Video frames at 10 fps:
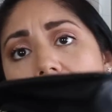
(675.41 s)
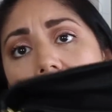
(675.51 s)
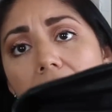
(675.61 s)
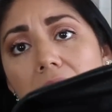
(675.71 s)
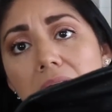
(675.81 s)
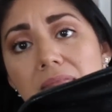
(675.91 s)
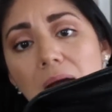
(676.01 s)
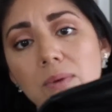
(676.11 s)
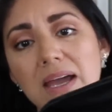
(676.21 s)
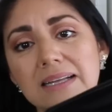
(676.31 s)
Uh, and
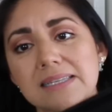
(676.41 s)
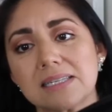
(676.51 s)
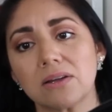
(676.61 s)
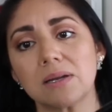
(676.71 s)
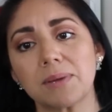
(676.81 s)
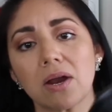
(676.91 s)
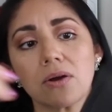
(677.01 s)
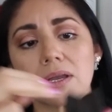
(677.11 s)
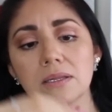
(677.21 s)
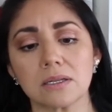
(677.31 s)
that way I can still end up
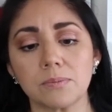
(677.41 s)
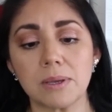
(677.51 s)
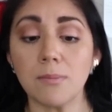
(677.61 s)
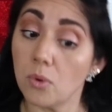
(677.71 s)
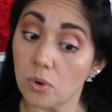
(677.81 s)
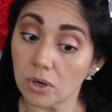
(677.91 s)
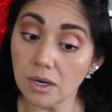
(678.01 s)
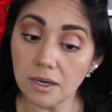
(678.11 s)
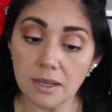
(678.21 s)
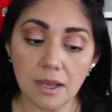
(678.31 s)
carrying a little bit more.